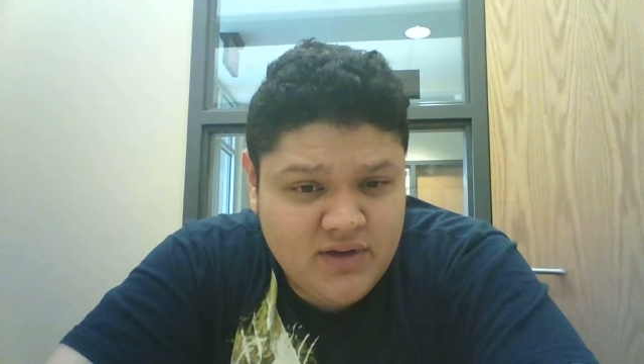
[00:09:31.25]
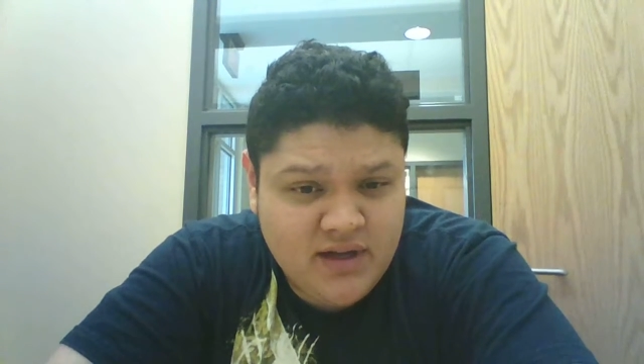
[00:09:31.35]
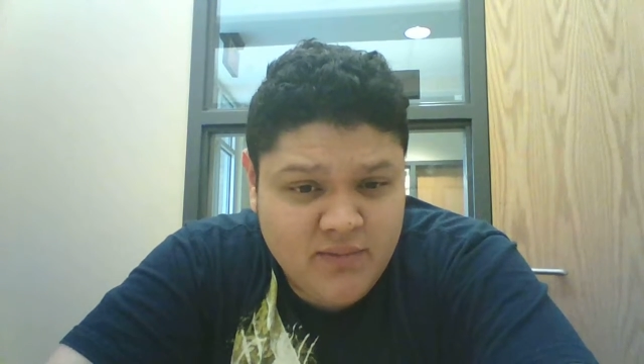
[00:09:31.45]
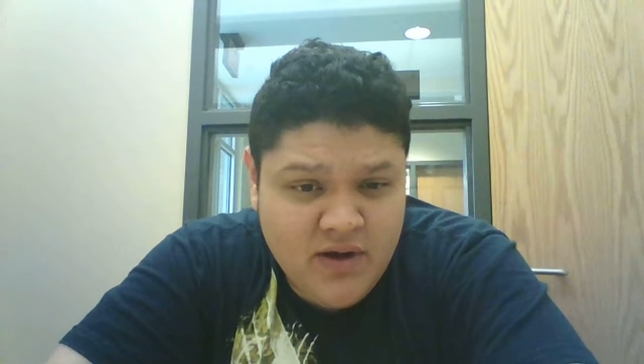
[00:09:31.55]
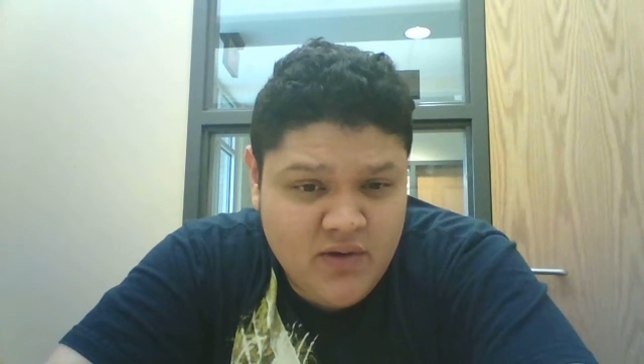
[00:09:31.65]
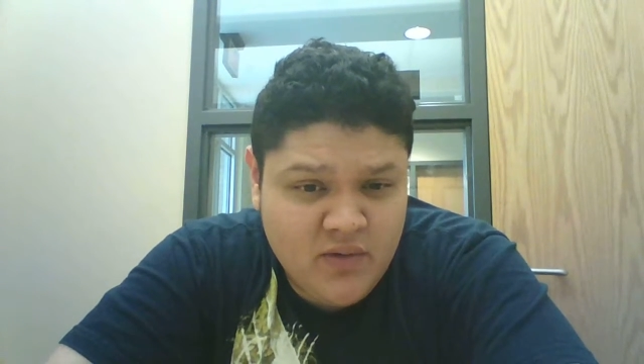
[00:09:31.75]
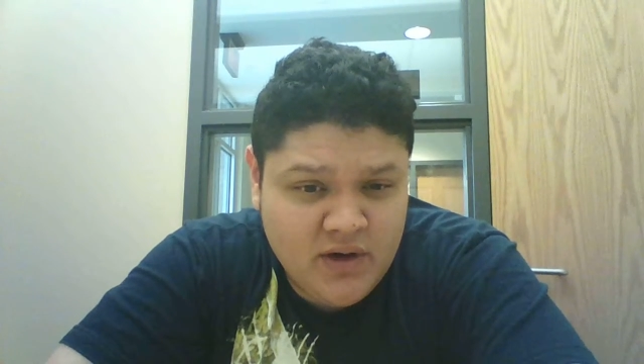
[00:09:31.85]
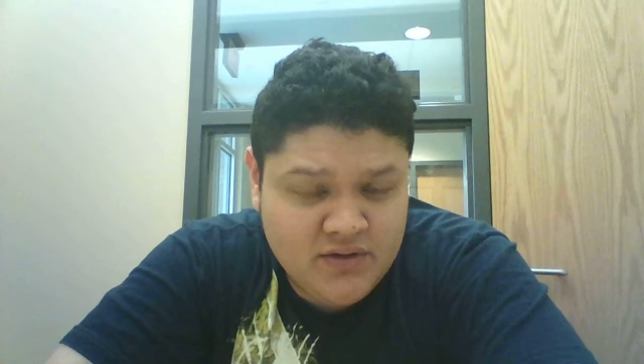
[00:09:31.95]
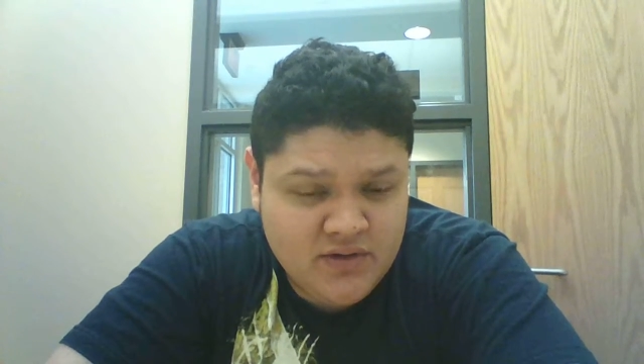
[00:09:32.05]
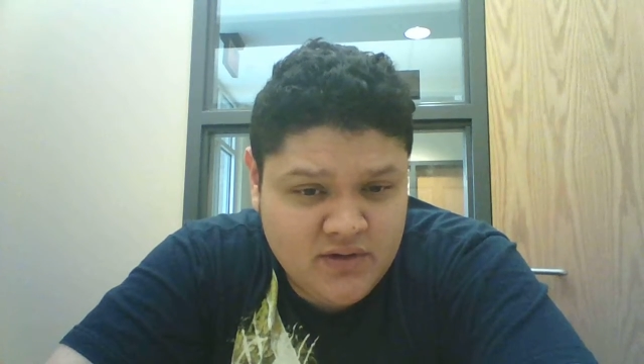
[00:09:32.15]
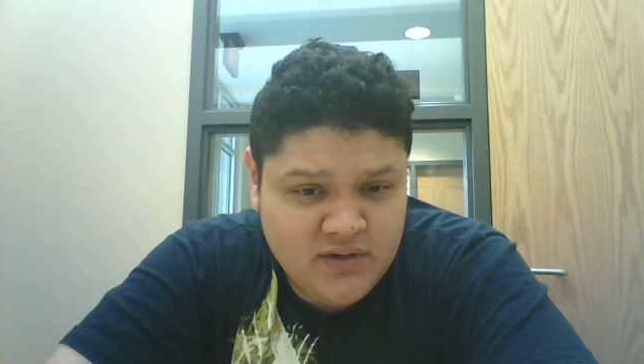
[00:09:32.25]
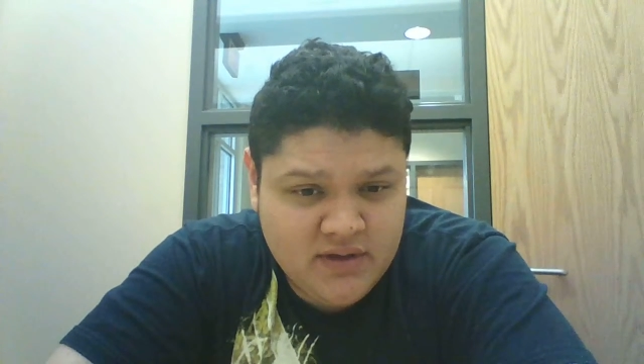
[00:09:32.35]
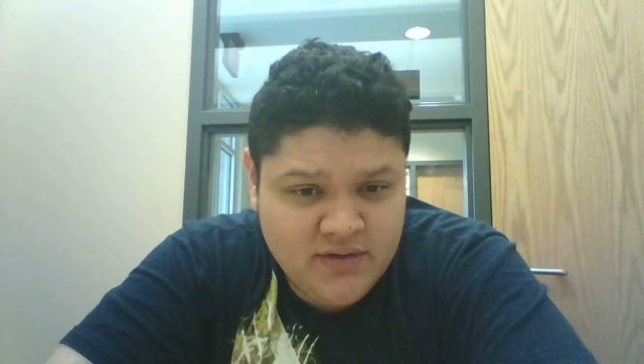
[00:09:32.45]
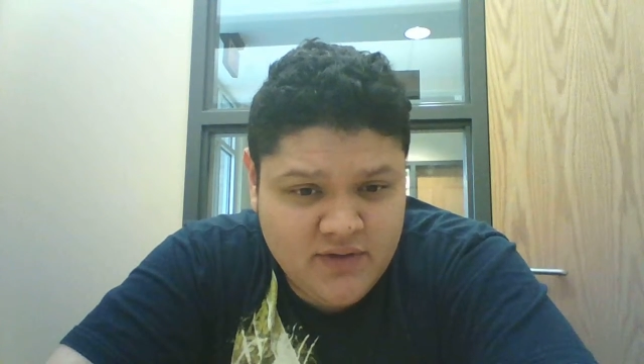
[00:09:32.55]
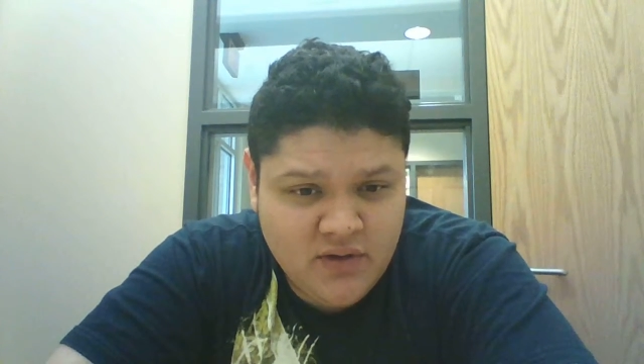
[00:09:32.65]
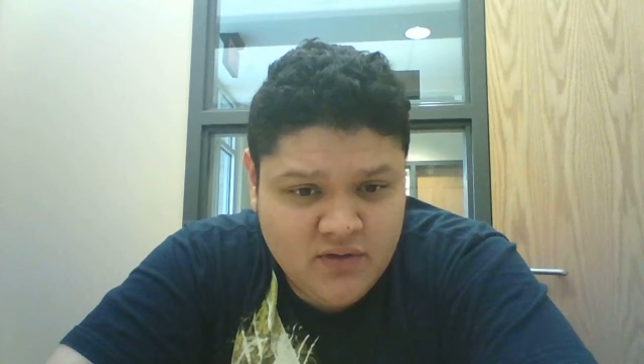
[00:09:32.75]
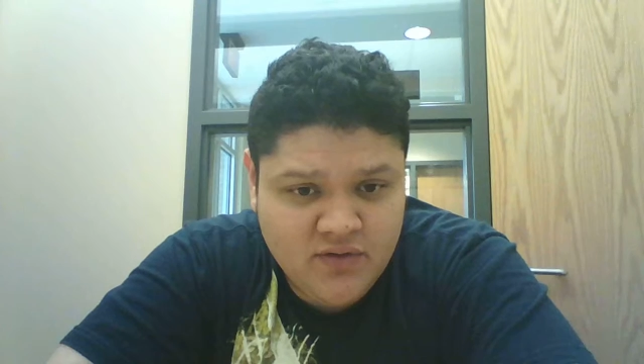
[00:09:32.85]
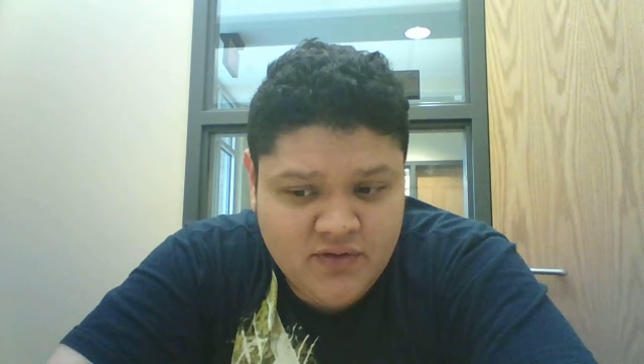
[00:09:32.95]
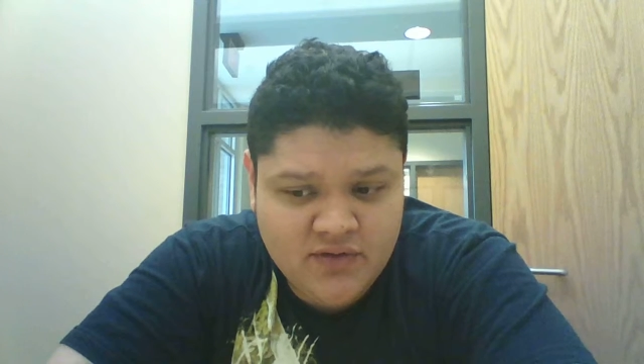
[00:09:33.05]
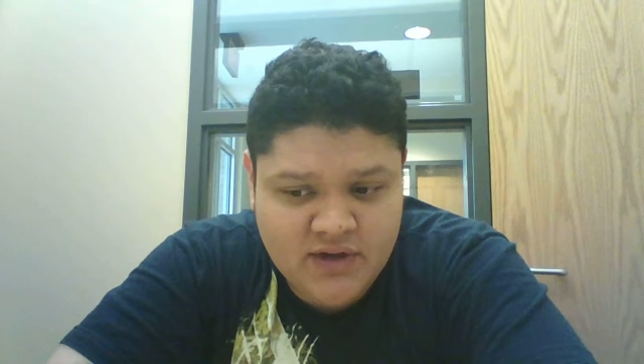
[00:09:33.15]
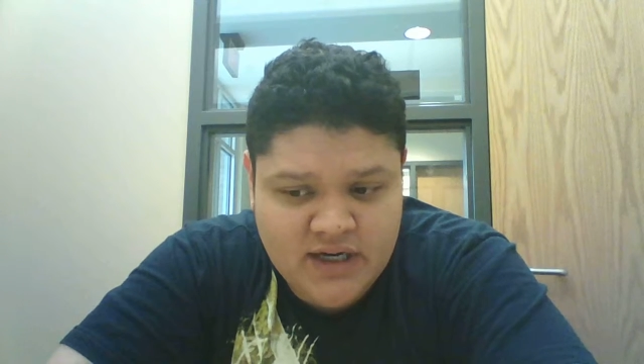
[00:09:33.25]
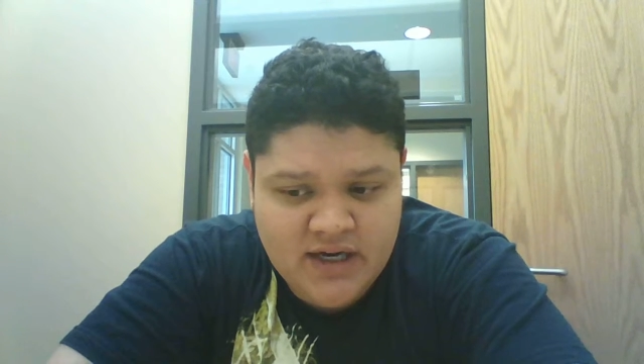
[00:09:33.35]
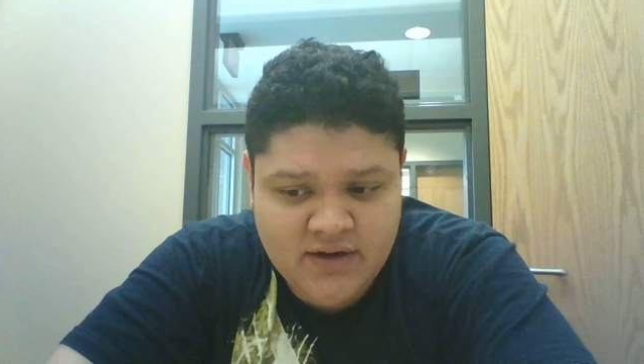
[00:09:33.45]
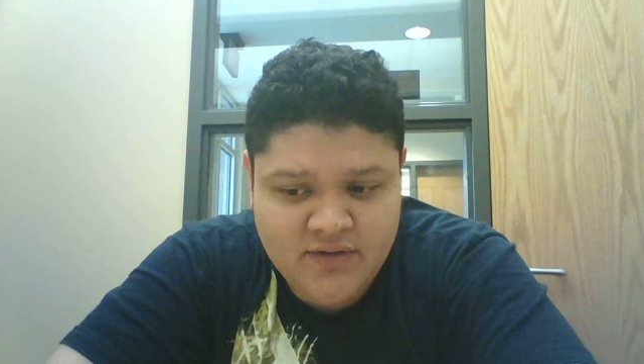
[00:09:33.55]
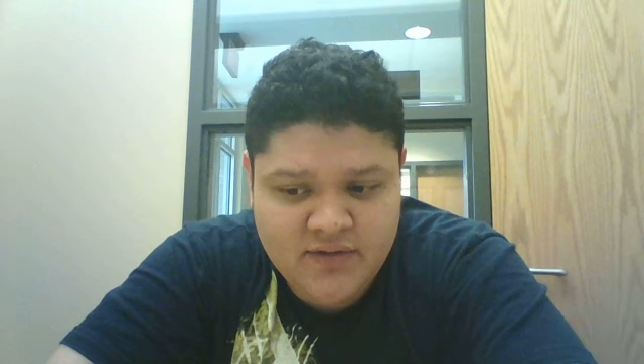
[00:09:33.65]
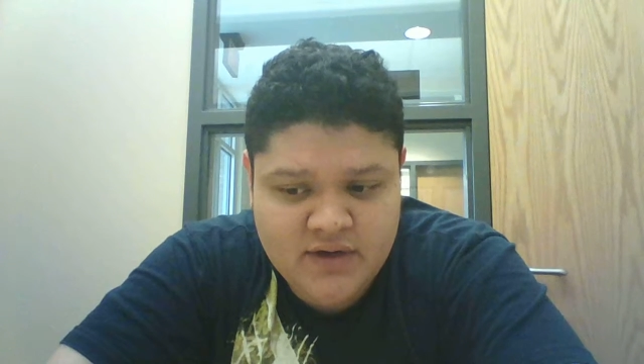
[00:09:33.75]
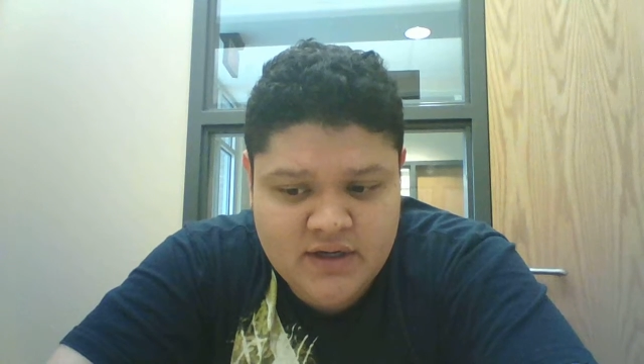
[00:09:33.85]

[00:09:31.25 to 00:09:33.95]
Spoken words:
like very rational philosophies that have